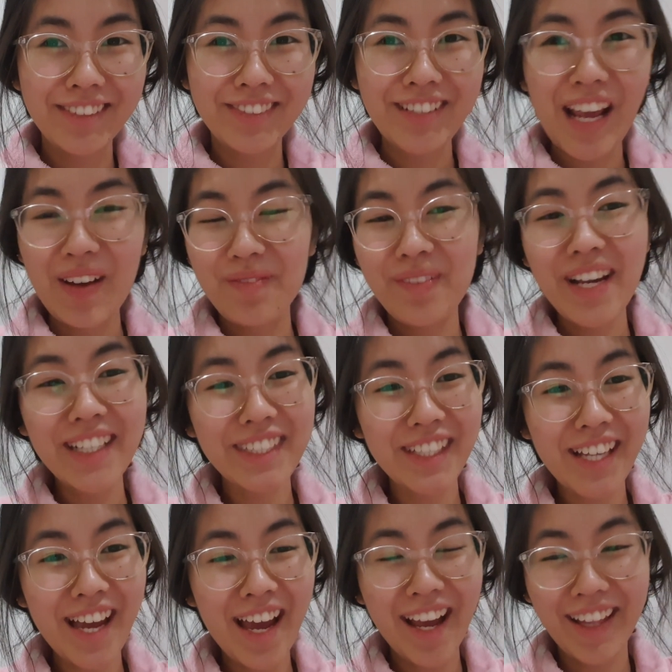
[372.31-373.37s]
Yeah, but it's
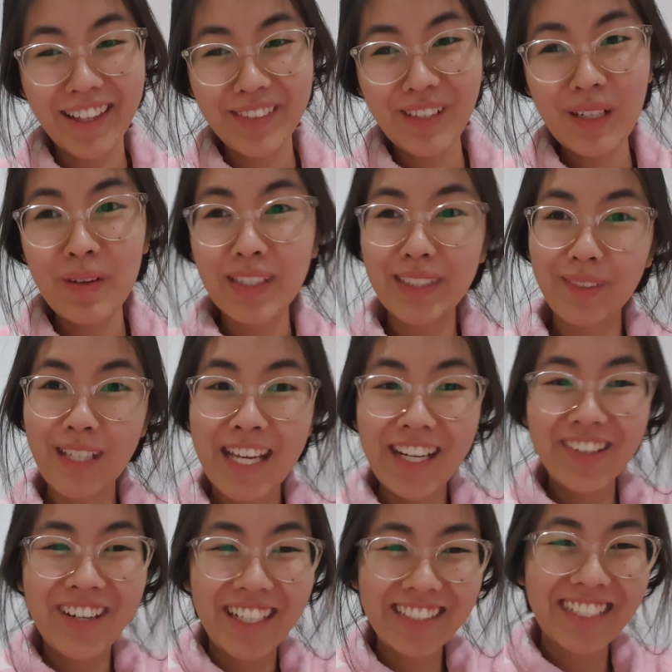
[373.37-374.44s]
okay. And then we're gonna make some key
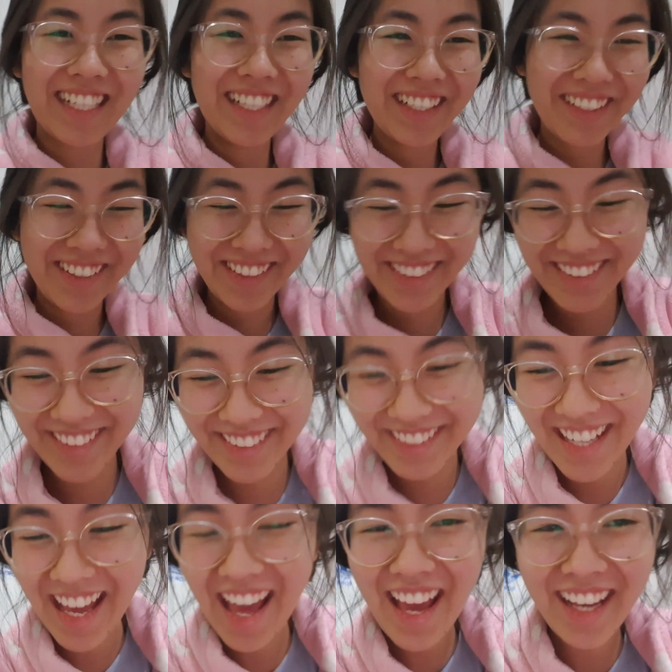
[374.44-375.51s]
rings too.
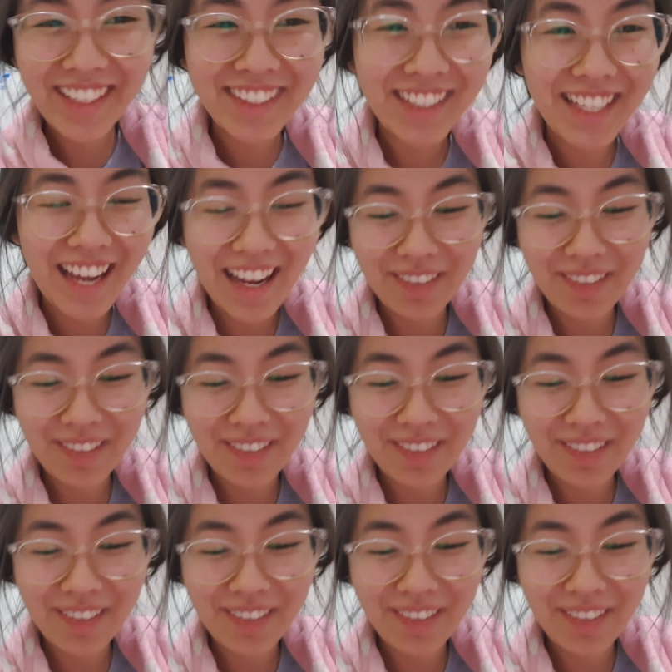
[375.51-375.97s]
It's okay.